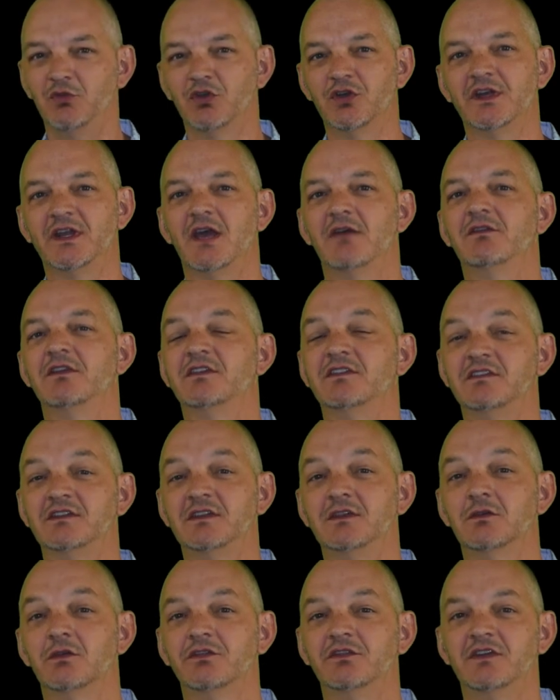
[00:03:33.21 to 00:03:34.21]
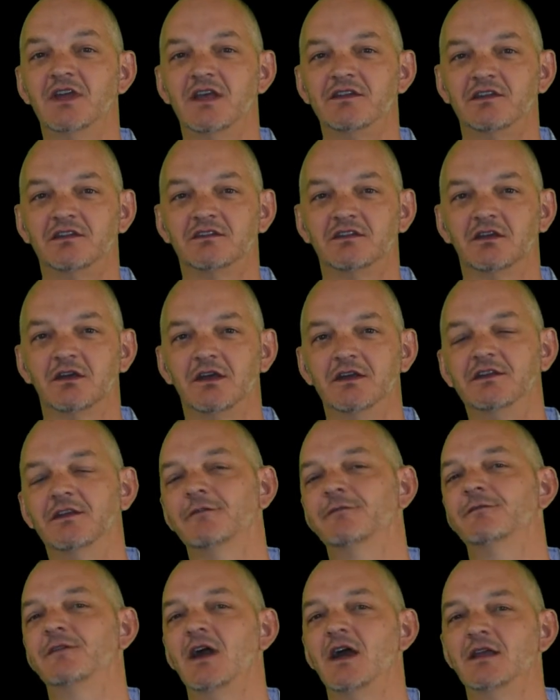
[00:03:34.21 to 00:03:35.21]
you're going to have the skills necessary to
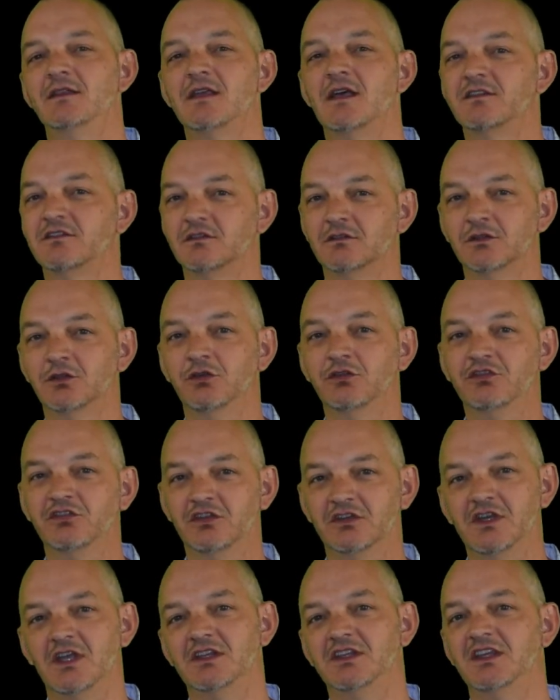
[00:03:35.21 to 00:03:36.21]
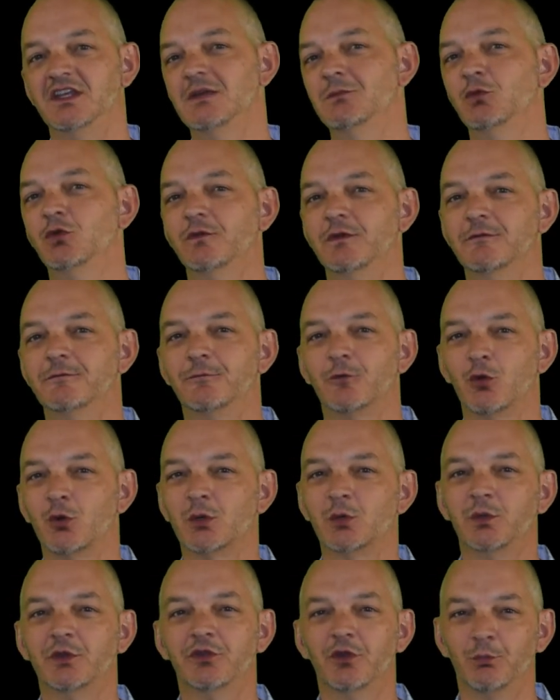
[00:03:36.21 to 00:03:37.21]
find that solution and keep moving
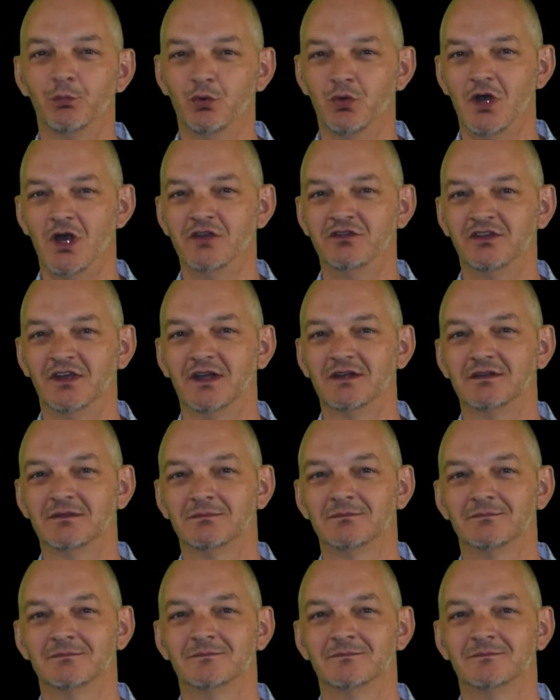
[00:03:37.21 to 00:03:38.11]
forward with your project.